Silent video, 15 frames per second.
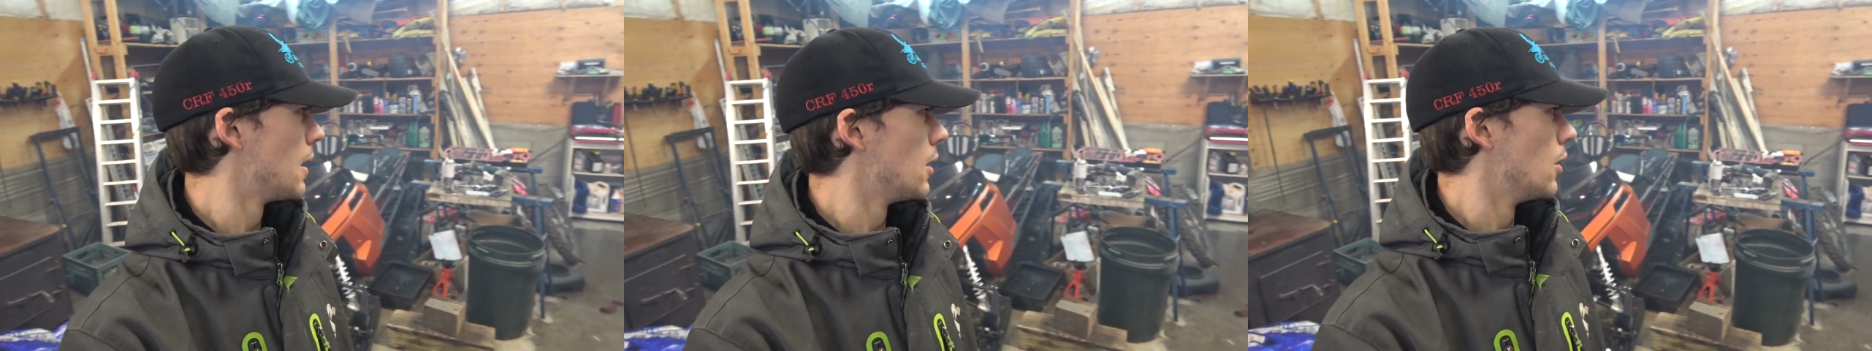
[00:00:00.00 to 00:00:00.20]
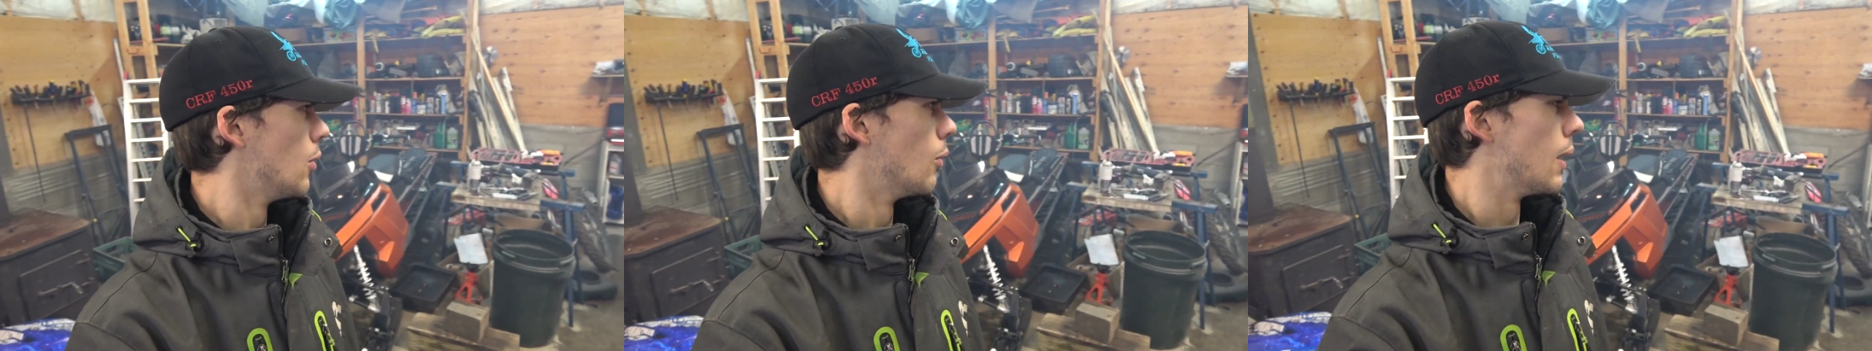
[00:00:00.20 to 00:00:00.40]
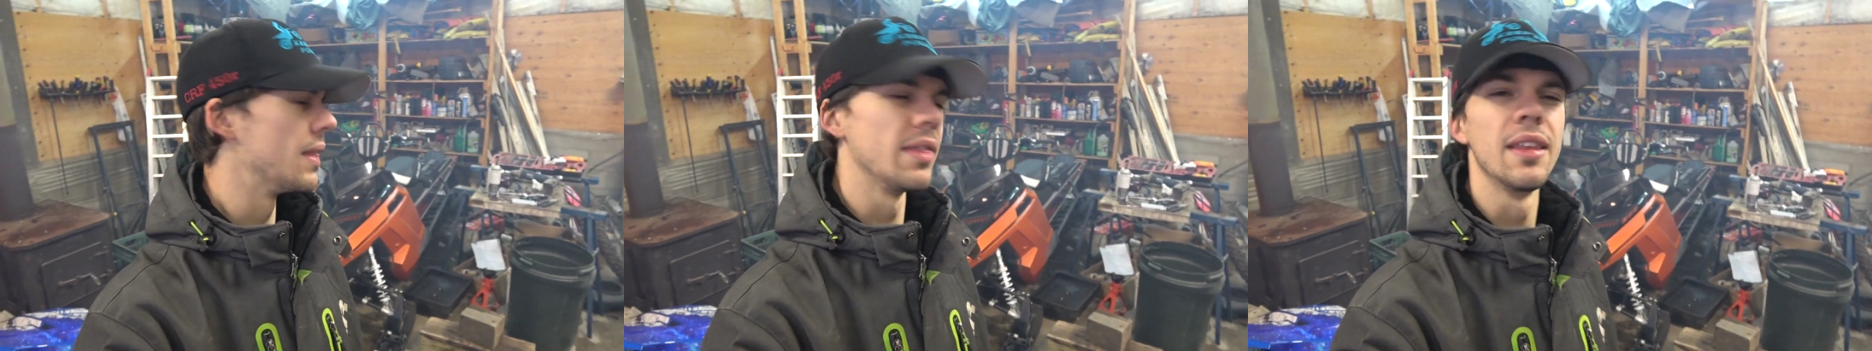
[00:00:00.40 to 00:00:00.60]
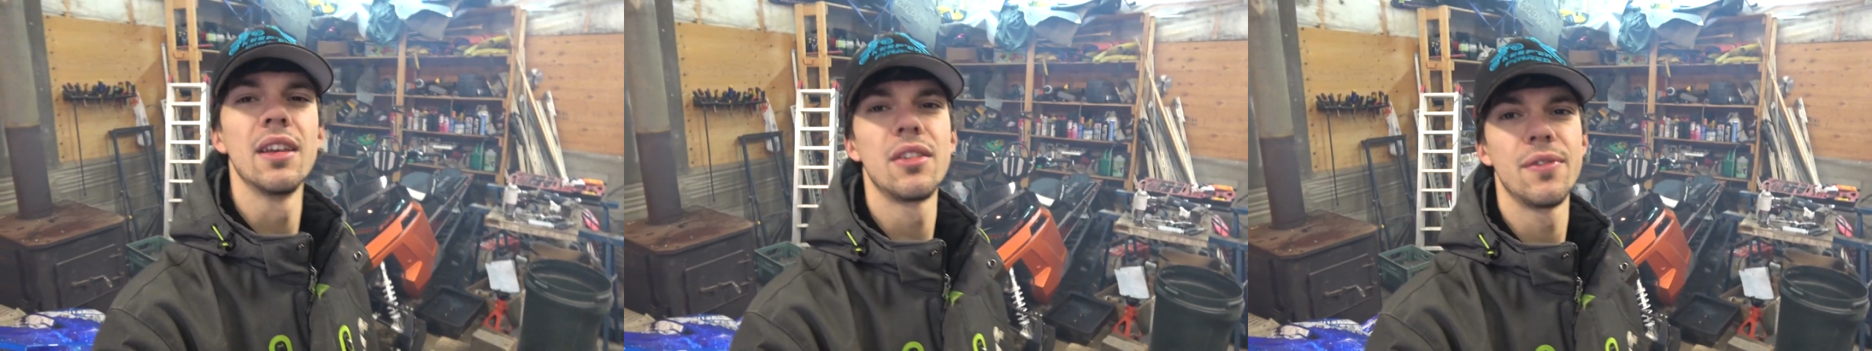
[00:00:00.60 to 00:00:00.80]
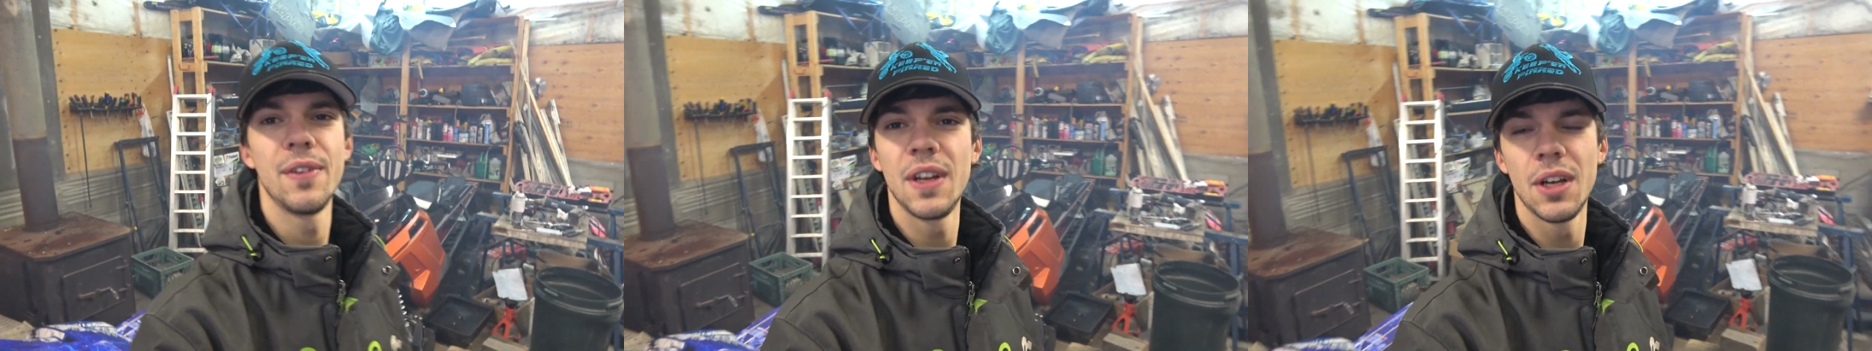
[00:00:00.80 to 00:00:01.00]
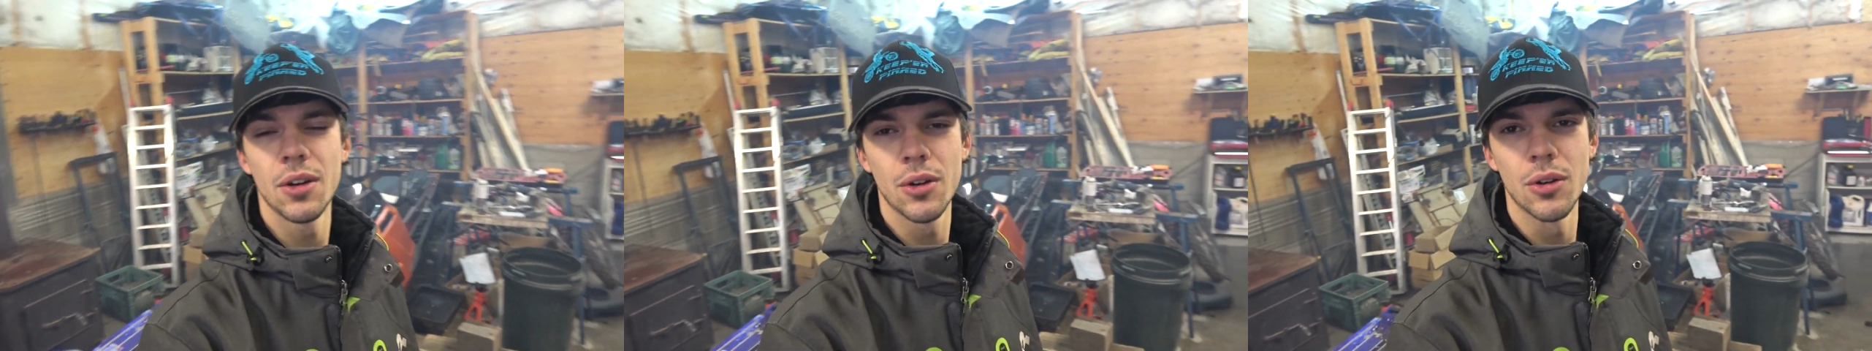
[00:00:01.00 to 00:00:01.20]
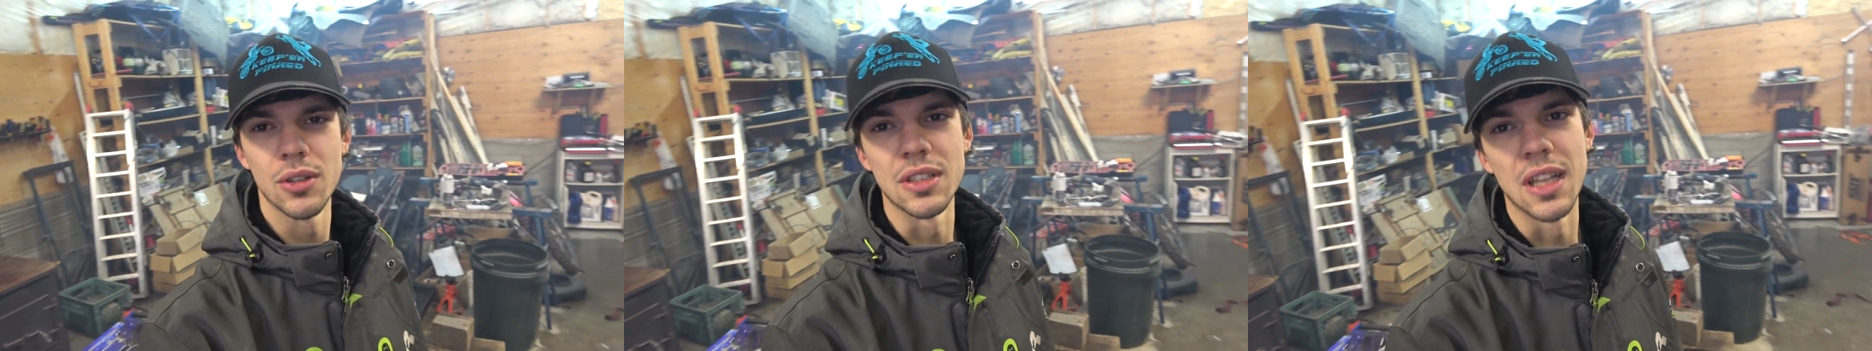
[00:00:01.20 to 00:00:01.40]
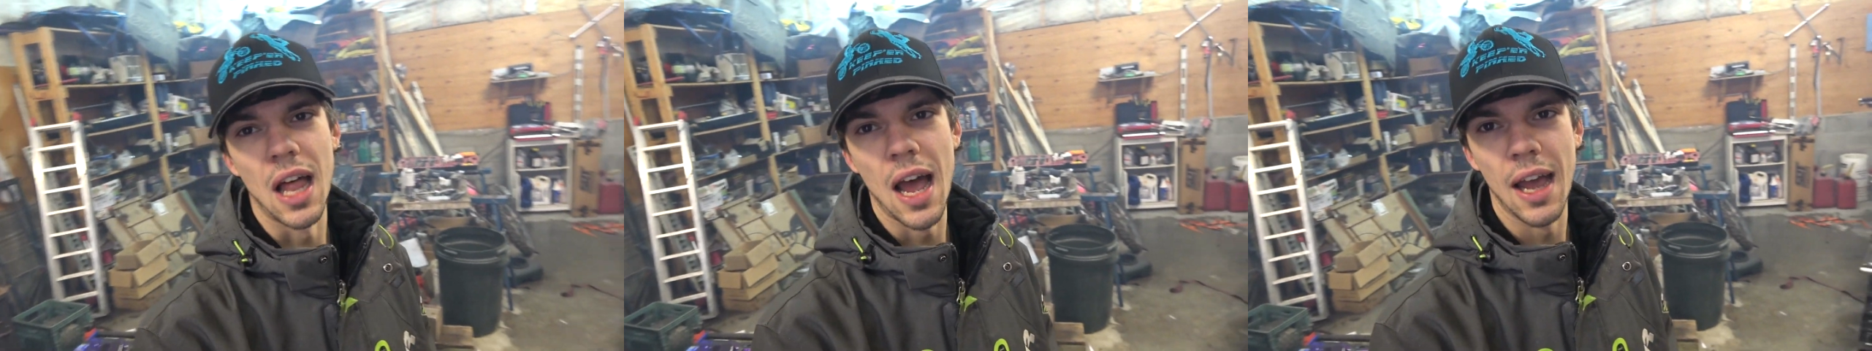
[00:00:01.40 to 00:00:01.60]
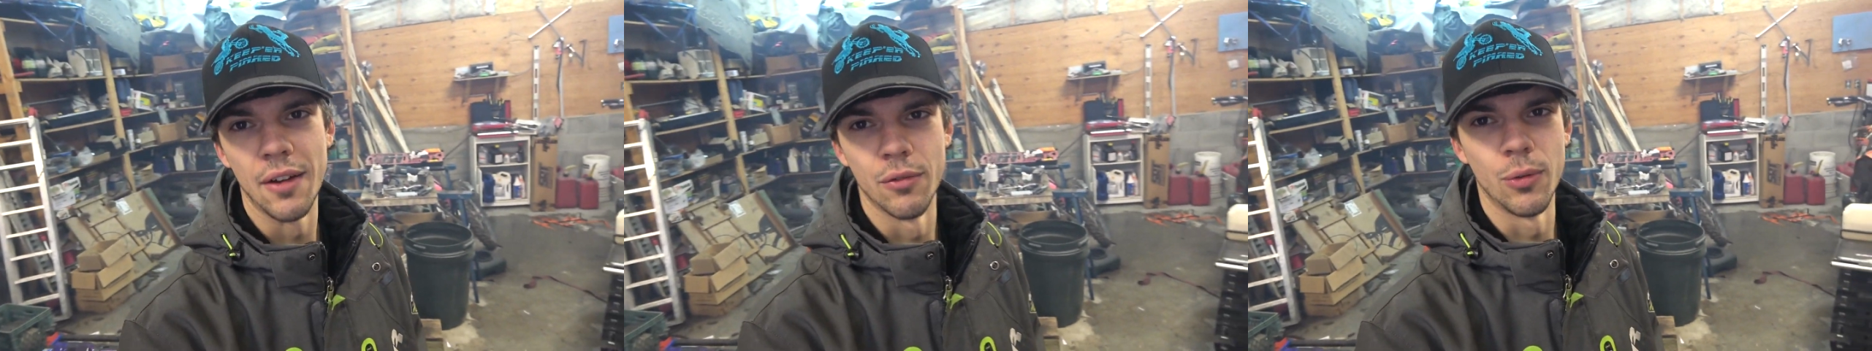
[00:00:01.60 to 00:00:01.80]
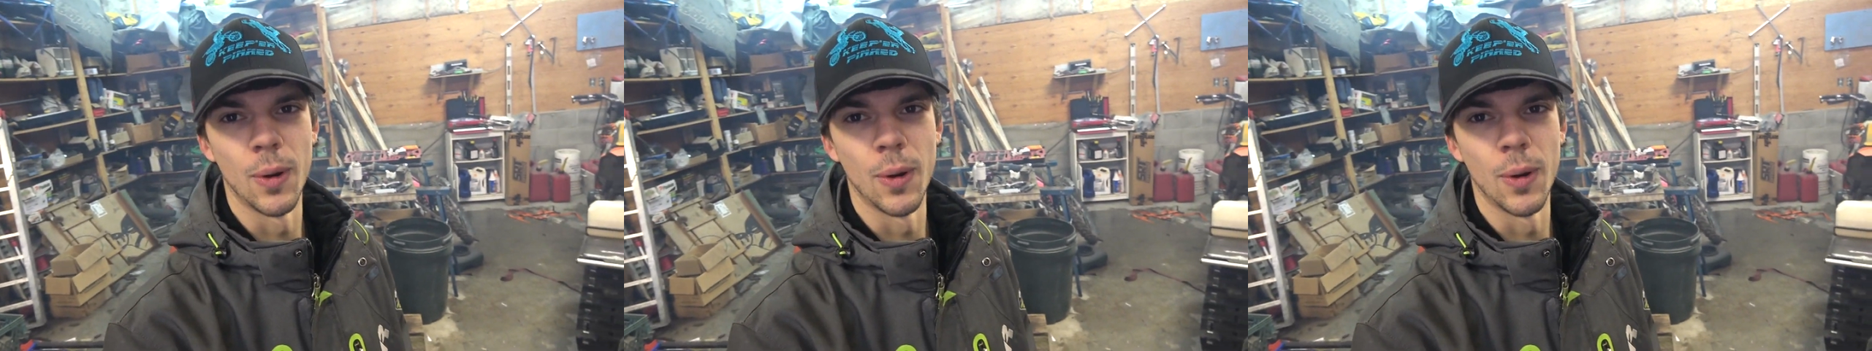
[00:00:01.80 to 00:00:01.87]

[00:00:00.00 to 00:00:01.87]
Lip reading: when this video goes live,